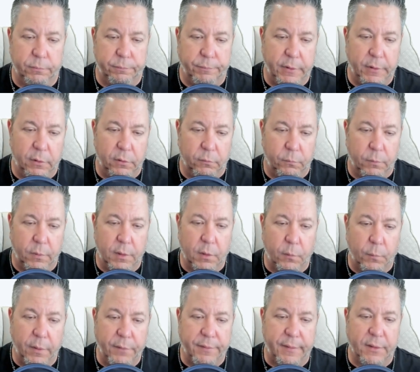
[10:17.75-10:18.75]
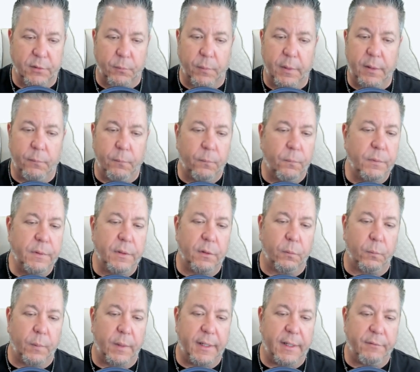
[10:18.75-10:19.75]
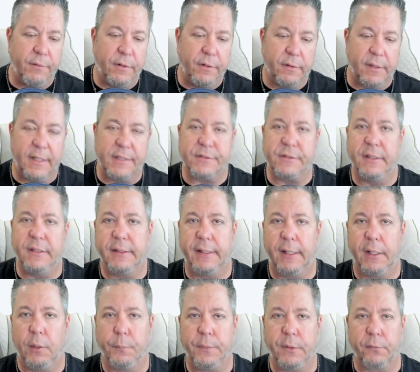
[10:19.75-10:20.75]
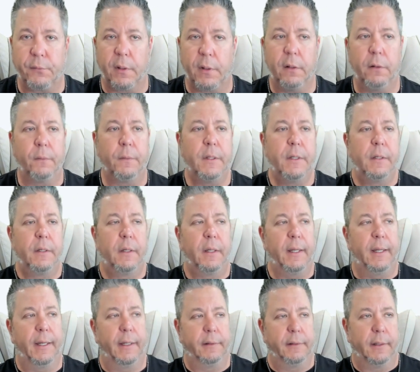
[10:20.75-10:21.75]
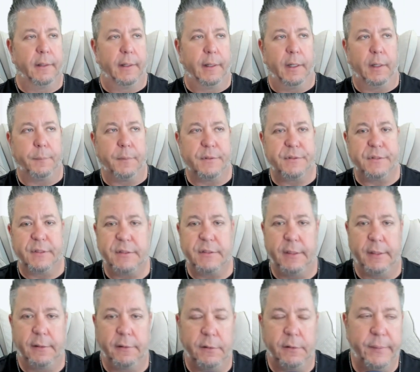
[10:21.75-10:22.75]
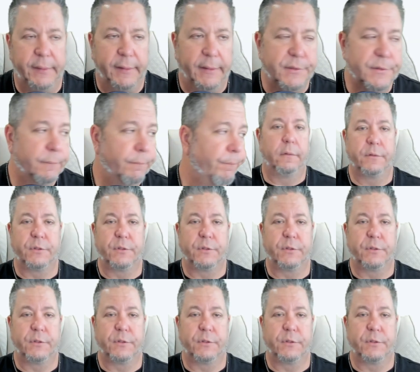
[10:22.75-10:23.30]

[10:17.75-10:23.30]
one-on-one things, whatever you guys need to help you grow and help you succeed in doing this.